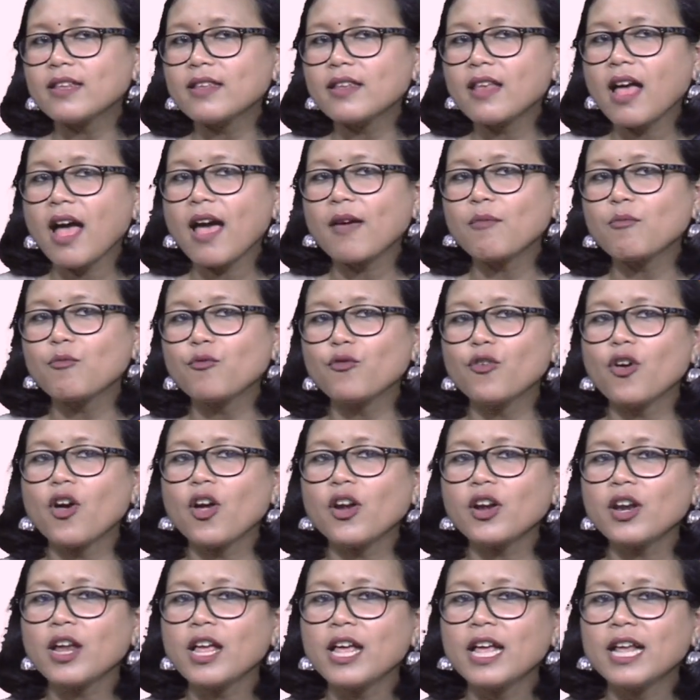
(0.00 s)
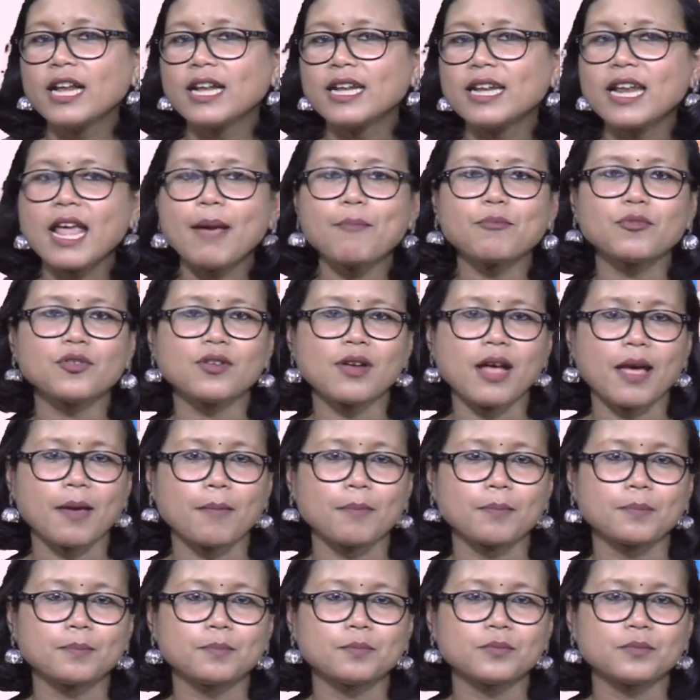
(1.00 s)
time for nap time,